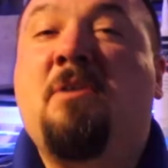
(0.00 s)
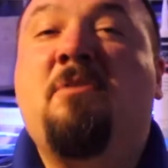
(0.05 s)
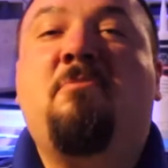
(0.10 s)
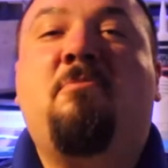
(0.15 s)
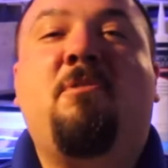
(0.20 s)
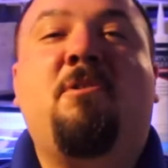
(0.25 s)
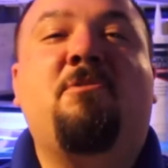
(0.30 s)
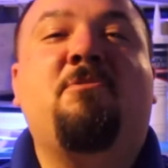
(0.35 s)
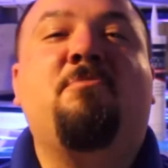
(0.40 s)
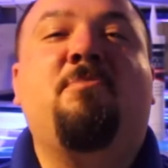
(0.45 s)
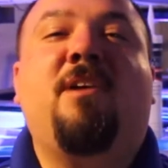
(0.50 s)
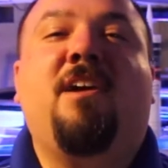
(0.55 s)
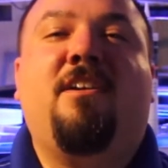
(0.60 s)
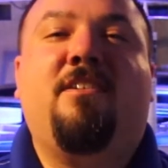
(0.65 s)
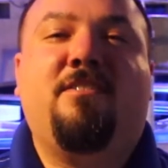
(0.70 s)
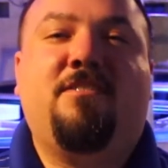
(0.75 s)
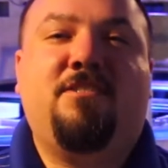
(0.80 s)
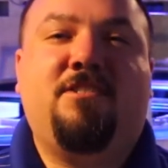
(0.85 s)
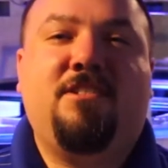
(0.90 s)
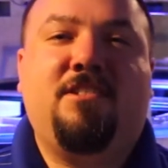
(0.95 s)
Welcome to
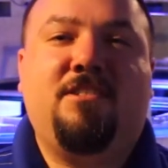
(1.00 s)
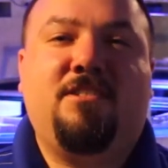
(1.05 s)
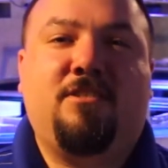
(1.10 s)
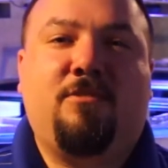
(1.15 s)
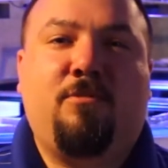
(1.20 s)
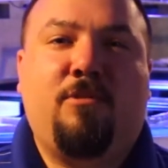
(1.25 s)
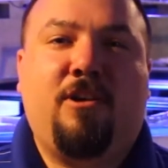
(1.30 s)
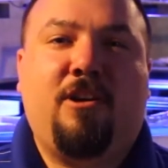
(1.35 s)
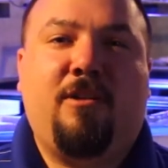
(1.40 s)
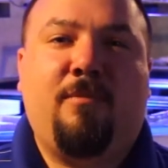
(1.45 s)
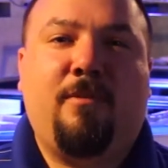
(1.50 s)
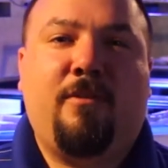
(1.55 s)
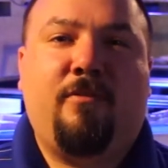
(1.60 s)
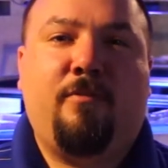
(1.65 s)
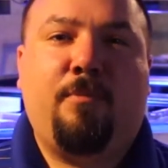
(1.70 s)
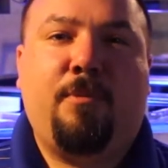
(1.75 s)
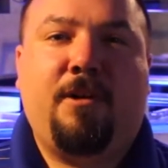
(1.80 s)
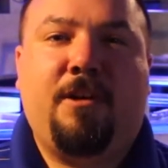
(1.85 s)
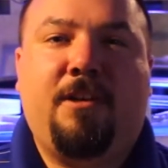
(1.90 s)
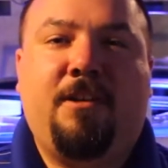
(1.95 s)
AlexGs Aquarium,
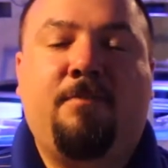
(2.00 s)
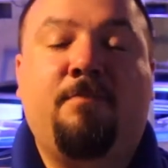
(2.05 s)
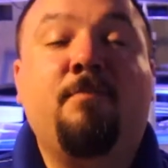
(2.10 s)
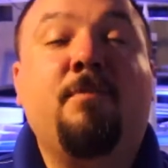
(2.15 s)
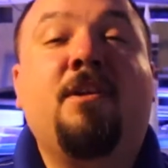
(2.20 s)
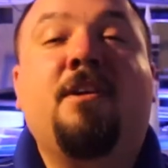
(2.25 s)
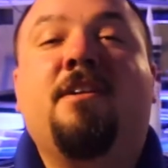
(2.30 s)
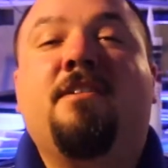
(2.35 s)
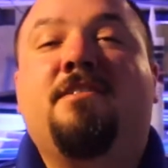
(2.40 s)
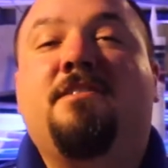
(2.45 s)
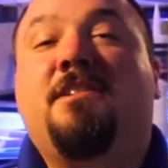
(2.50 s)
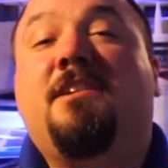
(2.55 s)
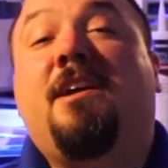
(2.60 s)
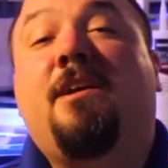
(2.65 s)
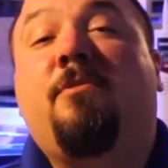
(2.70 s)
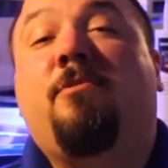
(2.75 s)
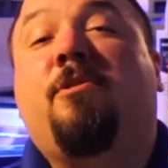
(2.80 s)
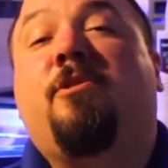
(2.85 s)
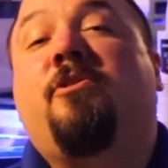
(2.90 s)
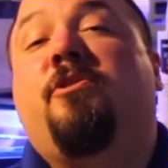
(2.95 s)
everybody. Today
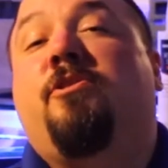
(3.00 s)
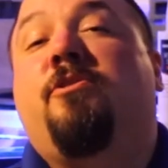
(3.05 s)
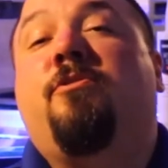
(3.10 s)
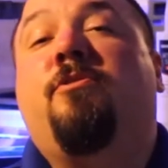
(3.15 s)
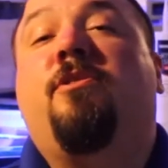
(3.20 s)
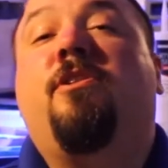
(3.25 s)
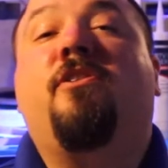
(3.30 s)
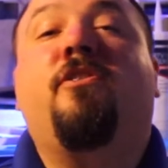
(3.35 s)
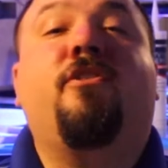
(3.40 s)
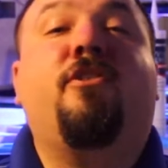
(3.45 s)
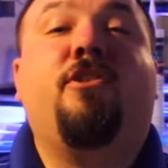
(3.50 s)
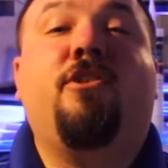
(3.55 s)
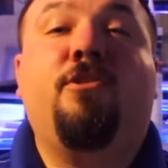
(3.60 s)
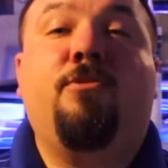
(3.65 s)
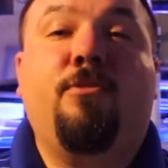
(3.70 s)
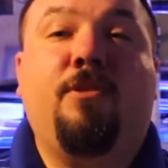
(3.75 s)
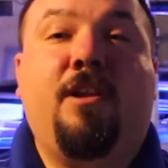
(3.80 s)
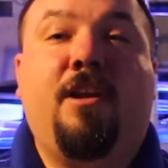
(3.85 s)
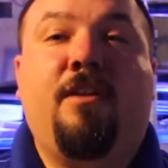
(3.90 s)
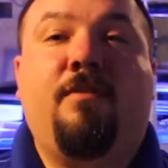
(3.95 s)
we're going to do another
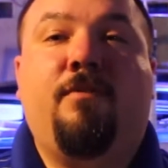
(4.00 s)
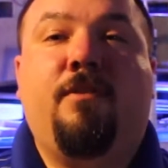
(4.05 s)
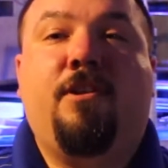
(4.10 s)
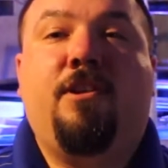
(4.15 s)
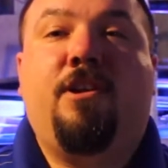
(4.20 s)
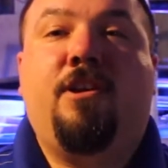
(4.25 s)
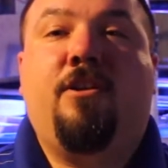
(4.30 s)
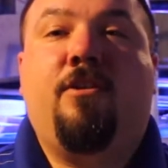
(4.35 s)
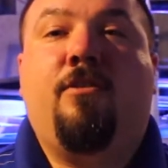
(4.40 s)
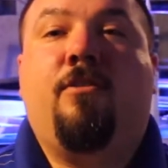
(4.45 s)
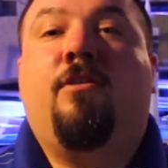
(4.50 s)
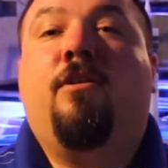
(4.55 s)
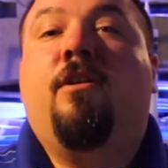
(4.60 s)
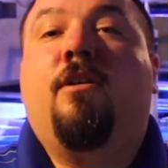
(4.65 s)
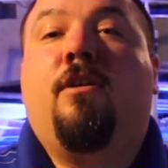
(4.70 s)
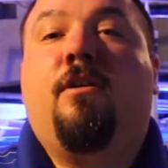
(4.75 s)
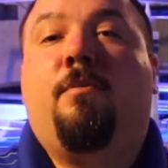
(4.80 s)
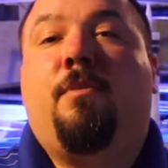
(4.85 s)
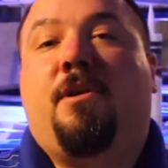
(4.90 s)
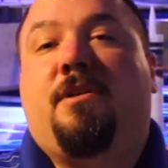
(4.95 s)
Q&A video
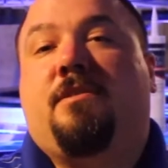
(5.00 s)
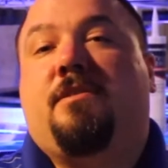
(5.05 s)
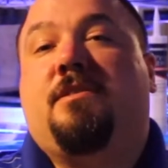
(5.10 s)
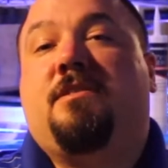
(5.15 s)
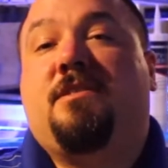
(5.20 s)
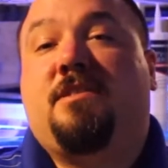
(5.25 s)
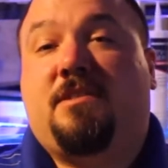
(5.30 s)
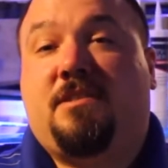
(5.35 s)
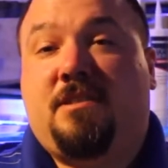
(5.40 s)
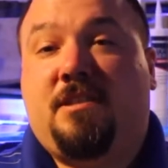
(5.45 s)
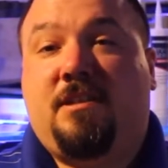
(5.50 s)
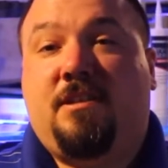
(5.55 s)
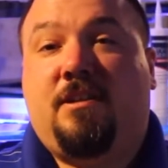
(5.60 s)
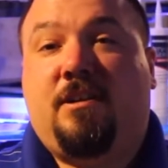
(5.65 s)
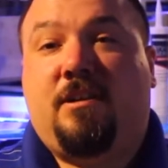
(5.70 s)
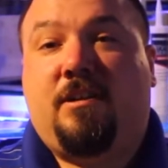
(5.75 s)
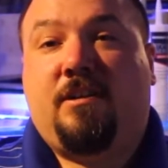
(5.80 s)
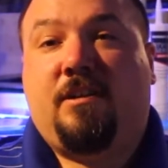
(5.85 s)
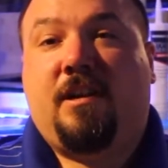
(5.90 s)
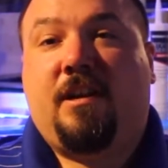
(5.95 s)
about the
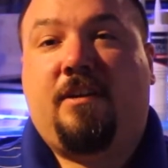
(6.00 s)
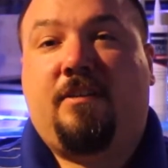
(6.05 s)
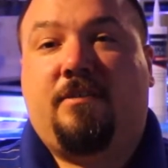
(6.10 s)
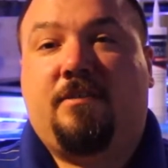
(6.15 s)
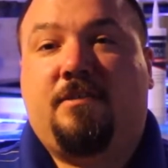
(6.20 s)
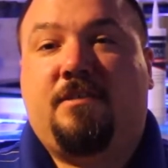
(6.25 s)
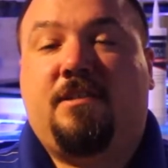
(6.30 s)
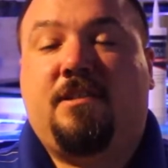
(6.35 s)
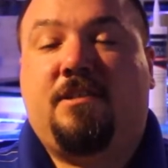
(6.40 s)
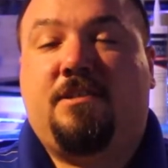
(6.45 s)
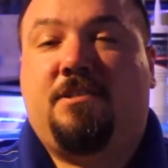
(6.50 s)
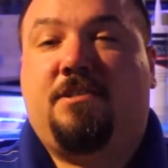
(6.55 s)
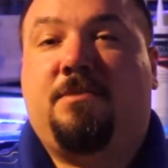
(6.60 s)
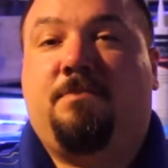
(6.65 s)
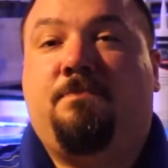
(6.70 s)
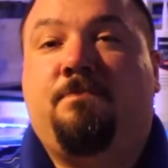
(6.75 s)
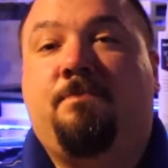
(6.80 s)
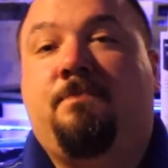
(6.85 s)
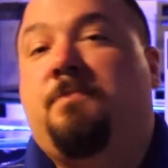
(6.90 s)
1600 gallon system.